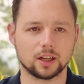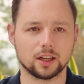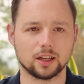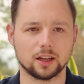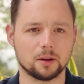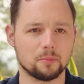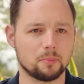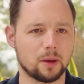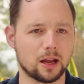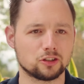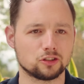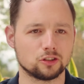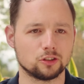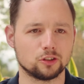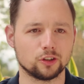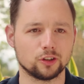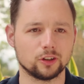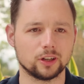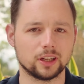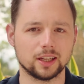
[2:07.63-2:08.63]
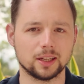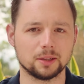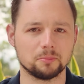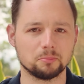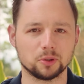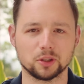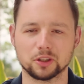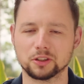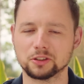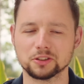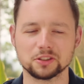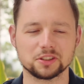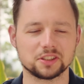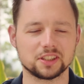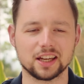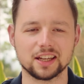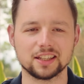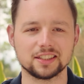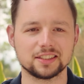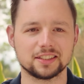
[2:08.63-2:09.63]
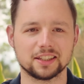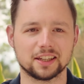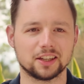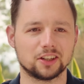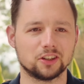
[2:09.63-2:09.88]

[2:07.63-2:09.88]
I got a bachelor's degree in political science that